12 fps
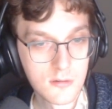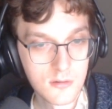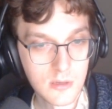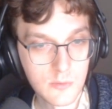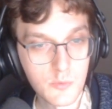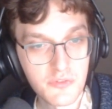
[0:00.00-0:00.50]

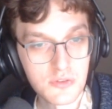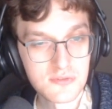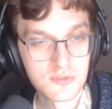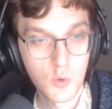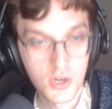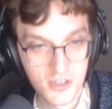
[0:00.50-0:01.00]
and we've used
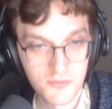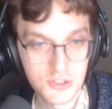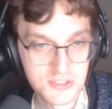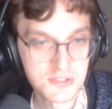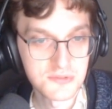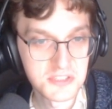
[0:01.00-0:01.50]
one of our
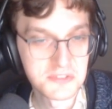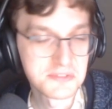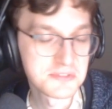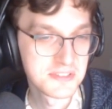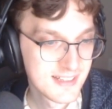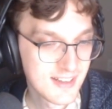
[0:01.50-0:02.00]
2
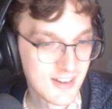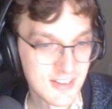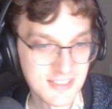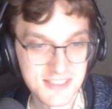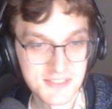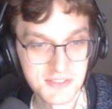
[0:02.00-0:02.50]
2s.
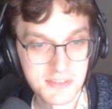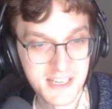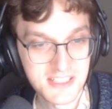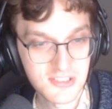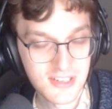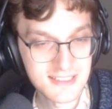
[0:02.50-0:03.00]
Gosh, this really
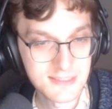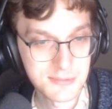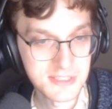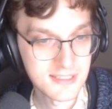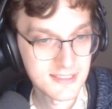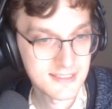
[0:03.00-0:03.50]
makes your head
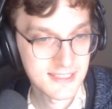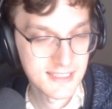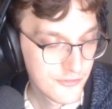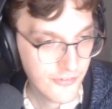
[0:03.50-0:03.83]
spin, doesn't it?